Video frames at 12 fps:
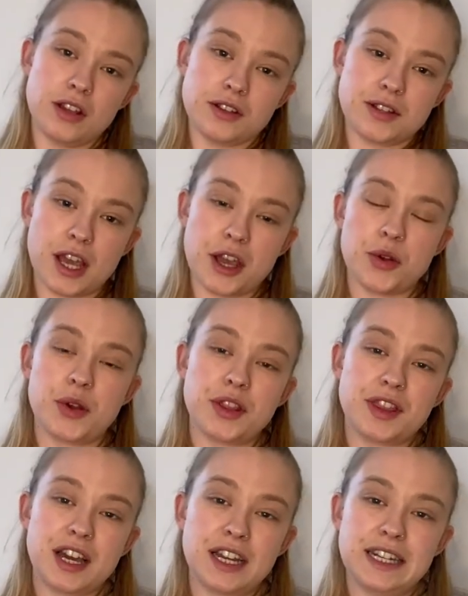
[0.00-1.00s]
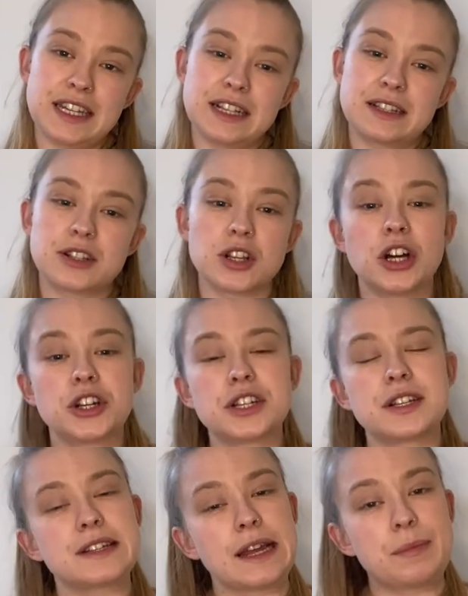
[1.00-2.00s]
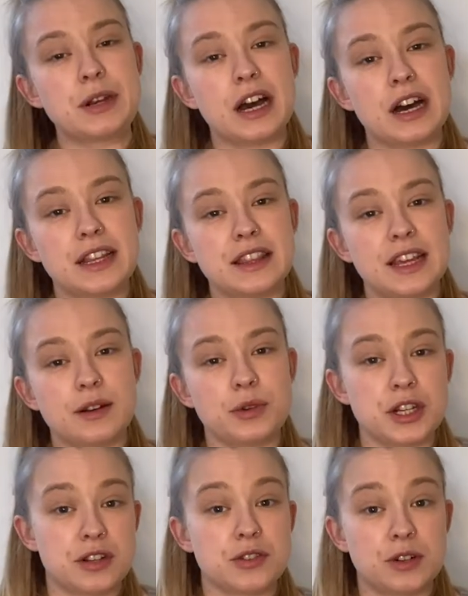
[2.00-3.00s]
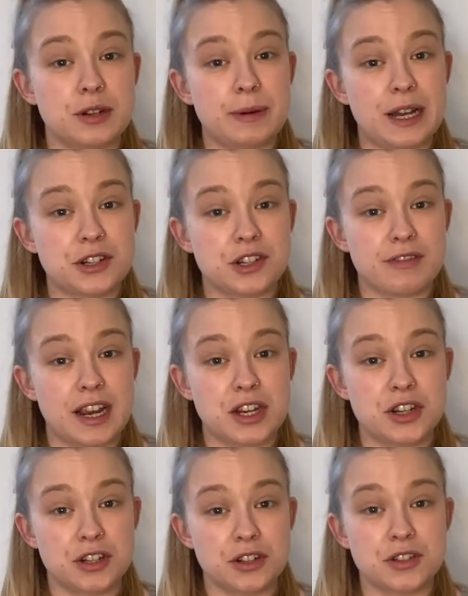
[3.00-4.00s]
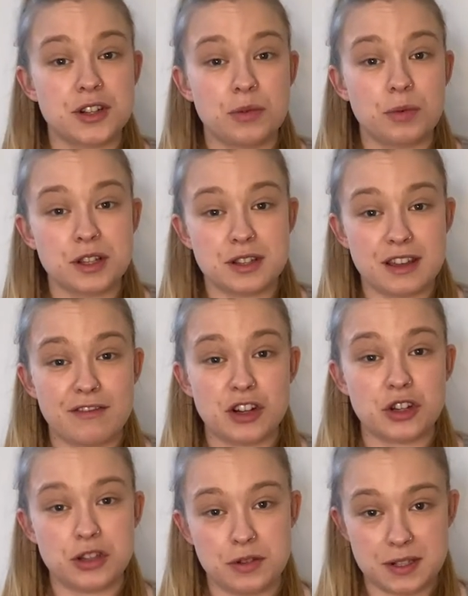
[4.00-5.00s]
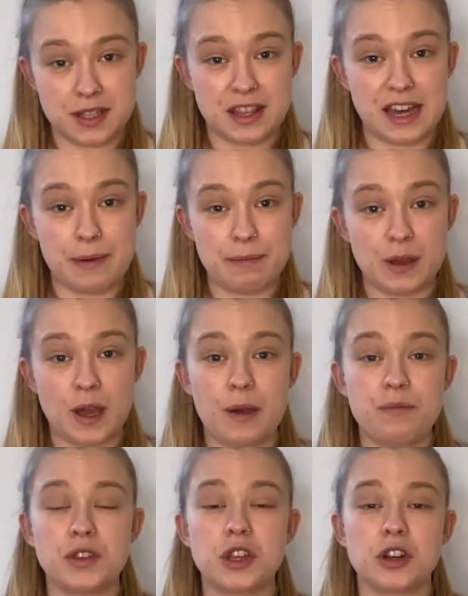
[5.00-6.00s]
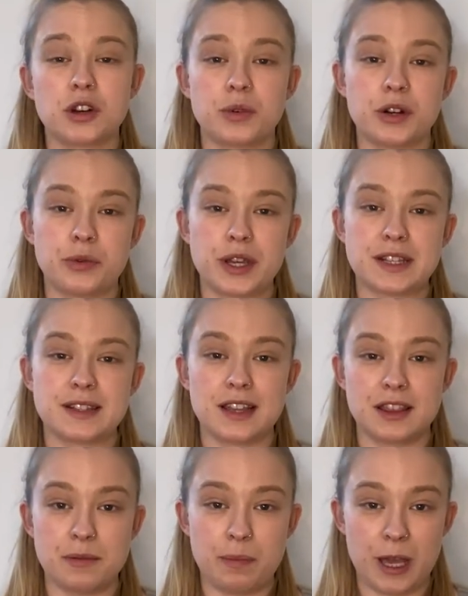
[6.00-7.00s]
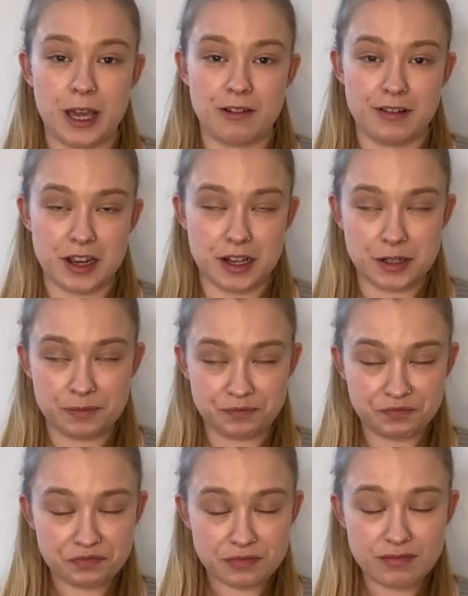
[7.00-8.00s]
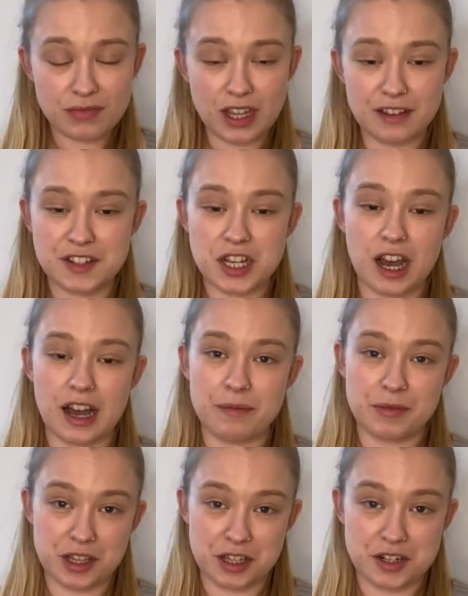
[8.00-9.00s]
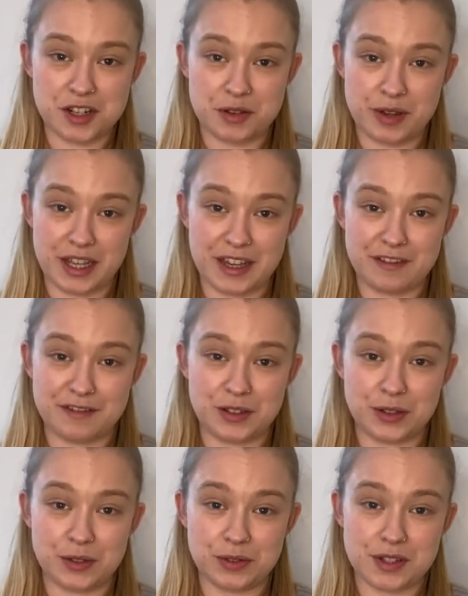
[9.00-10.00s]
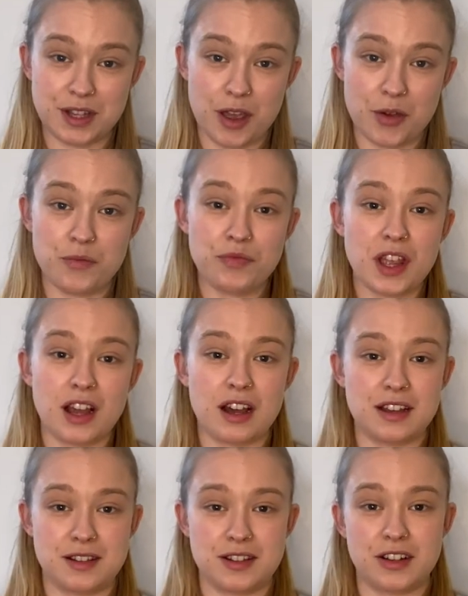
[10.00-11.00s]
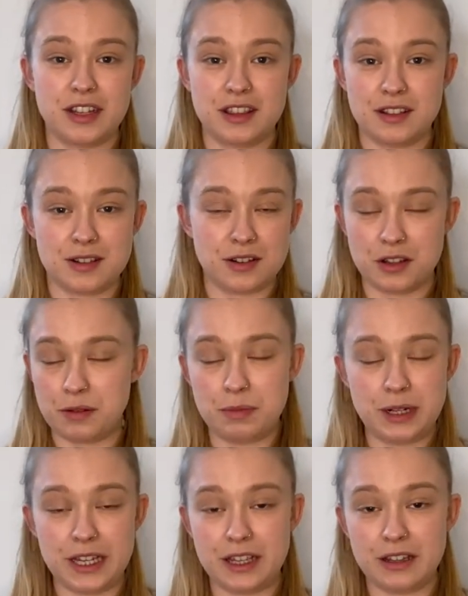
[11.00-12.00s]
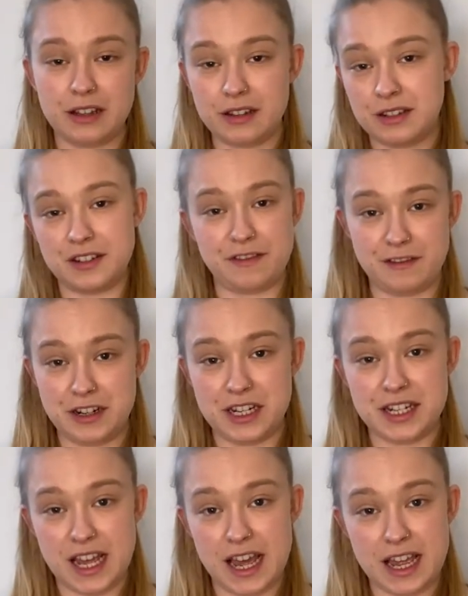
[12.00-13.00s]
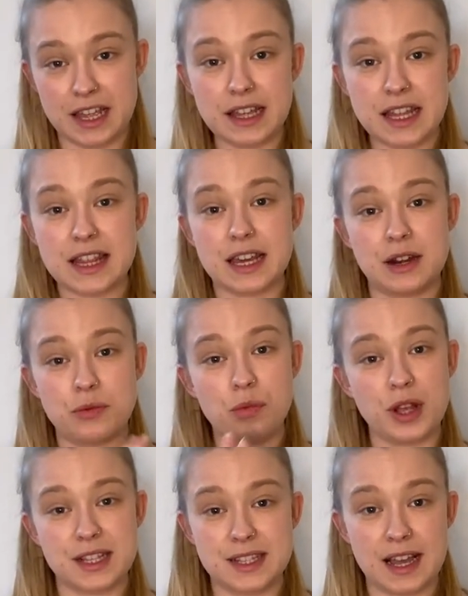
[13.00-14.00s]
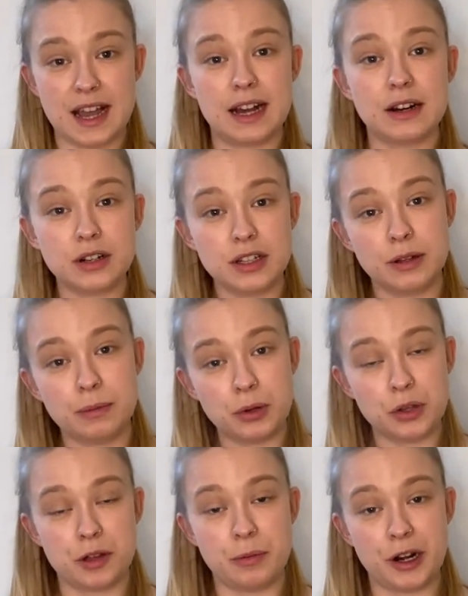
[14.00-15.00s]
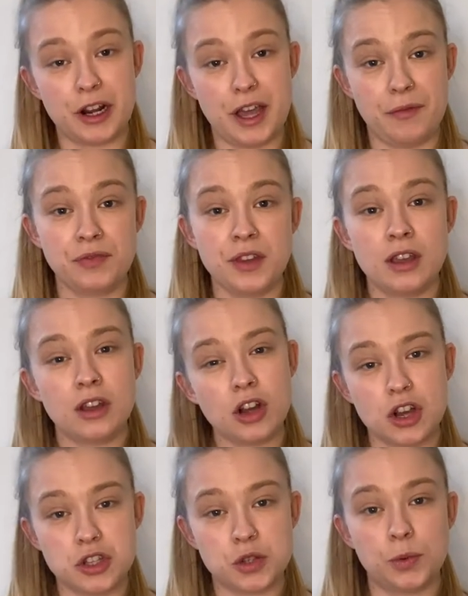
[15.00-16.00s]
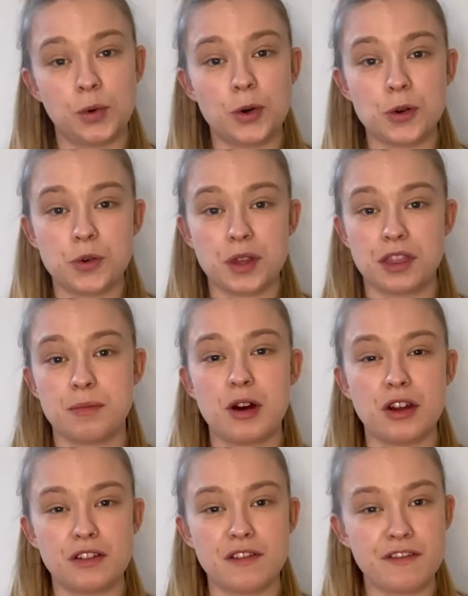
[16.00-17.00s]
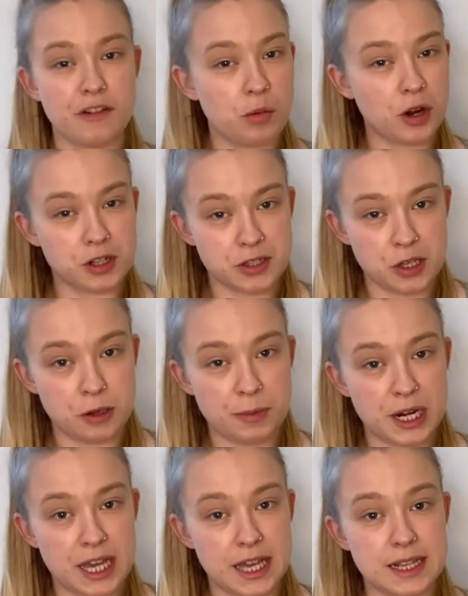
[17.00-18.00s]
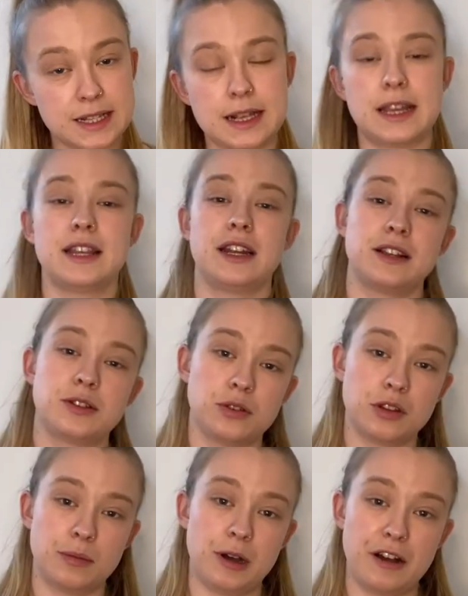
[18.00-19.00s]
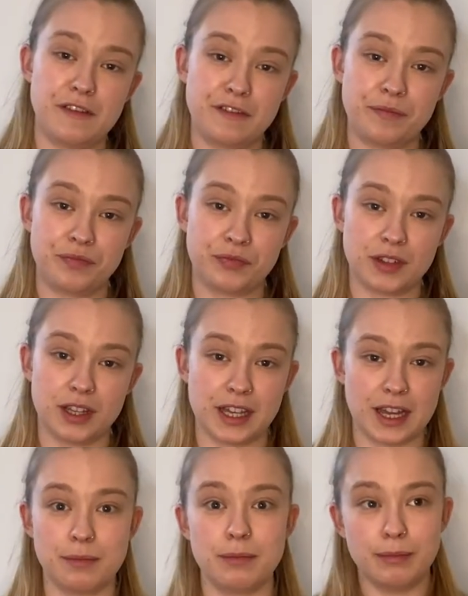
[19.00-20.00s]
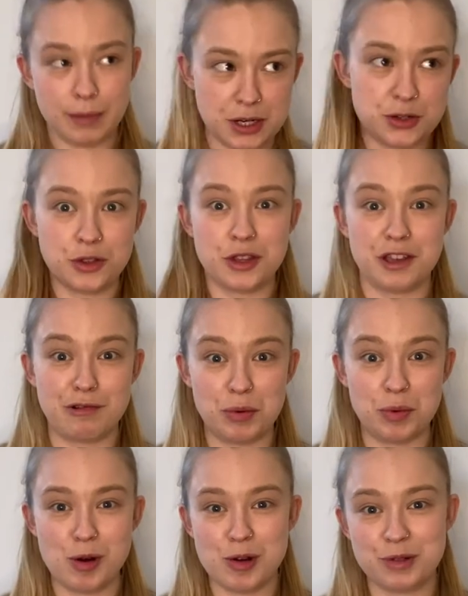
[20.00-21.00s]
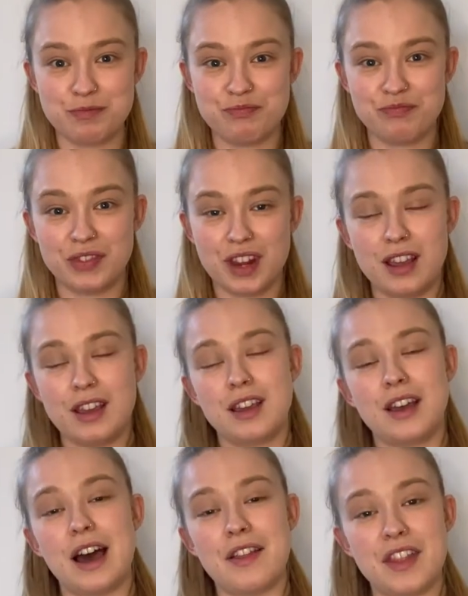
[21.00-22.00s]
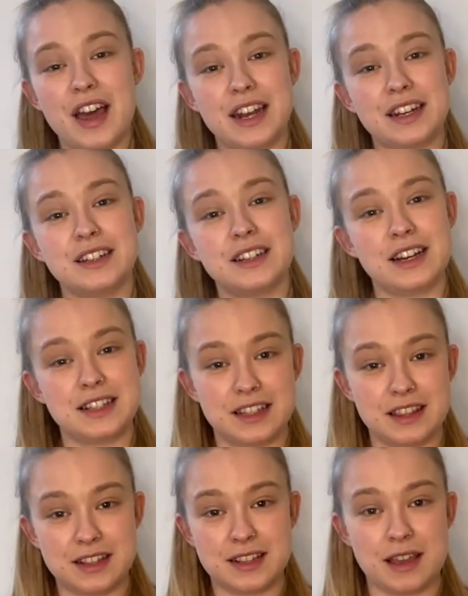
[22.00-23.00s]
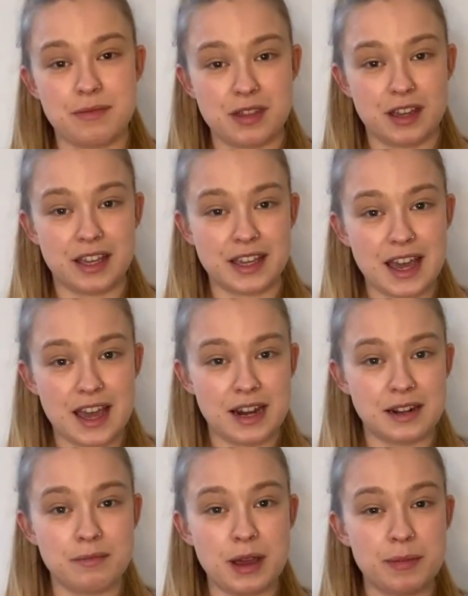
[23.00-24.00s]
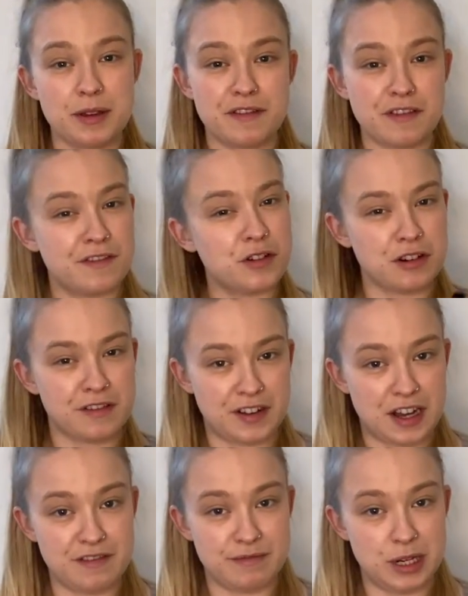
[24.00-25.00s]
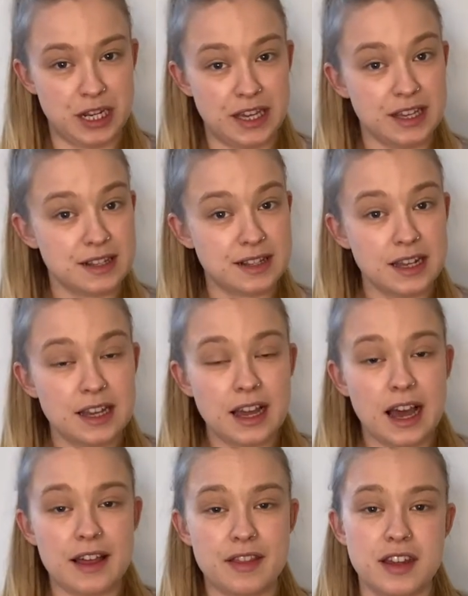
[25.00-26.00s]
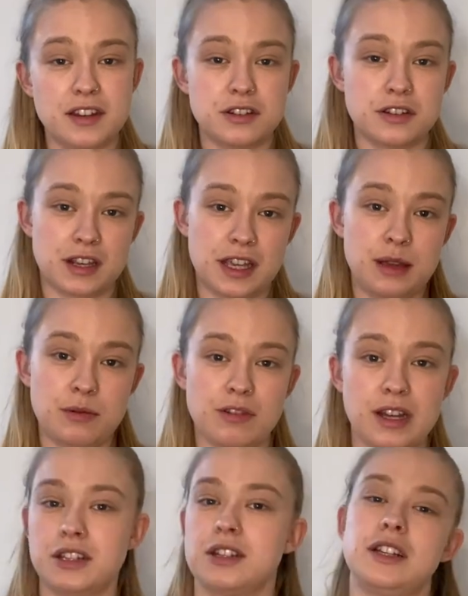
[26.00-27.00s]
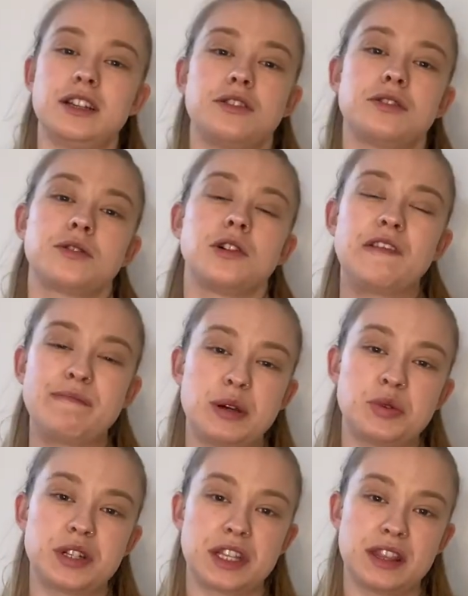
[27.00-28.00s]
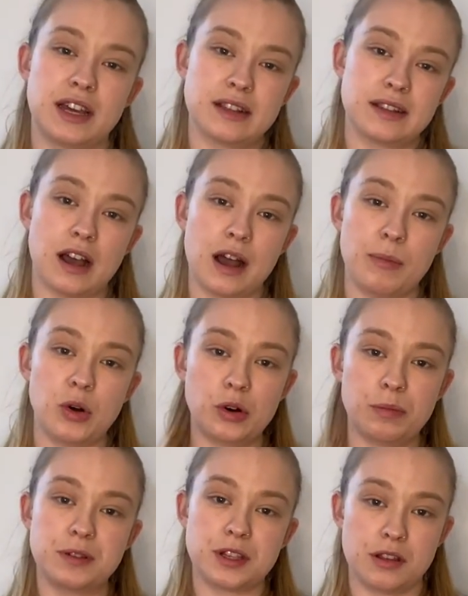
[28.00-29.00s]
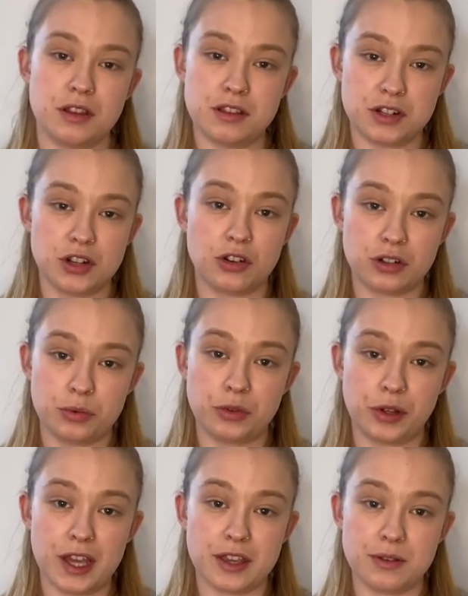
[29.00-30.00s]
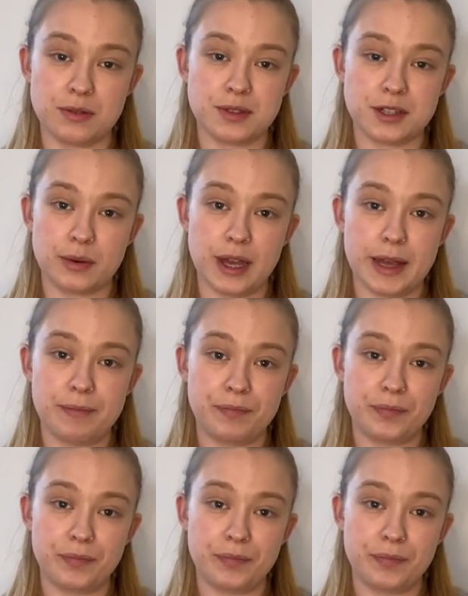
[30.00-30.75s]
So that leads us on to step 9 then, which is all about duration. So once they've got used to that bit, you're going to want to extend the period of time that you're doing it for. So I started this on a complete different day, then went out, put them on her, got her to walk with them on for 1 or 2 minutes, and then I took them off. Again, make sure that you reward. And then I did the same thing again, maybe for 4 or 5 minutes, and then just keep gradually just sort of building that time up so that the dog can get used to it.